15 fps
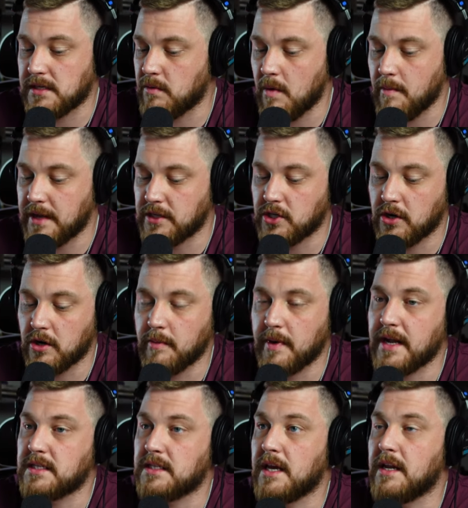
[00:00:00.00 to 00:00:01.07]
I won't mention her, but
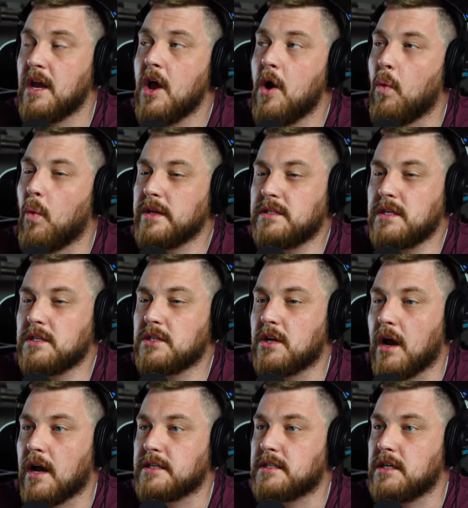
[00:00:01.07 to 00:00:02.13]
I said, what's this
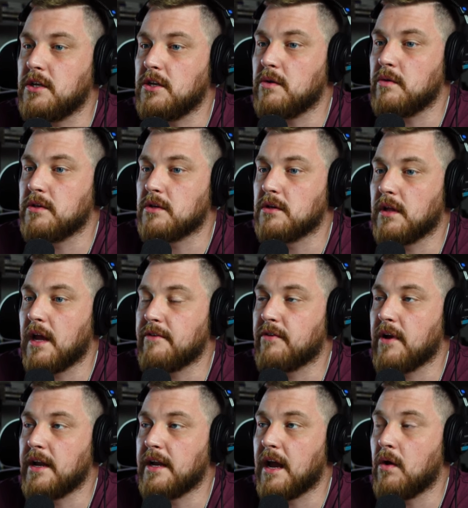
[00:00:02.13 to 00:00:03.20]
costing you in your life
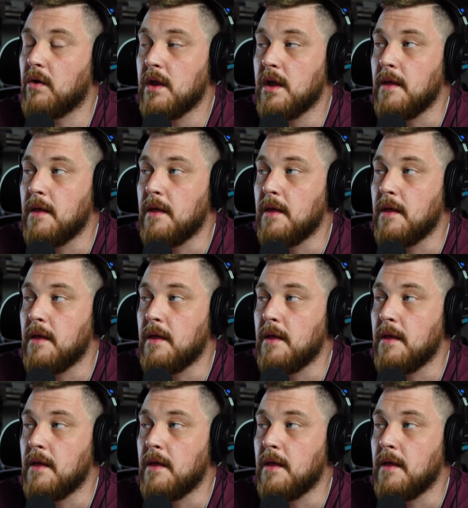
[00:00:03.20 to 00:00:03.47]
right now?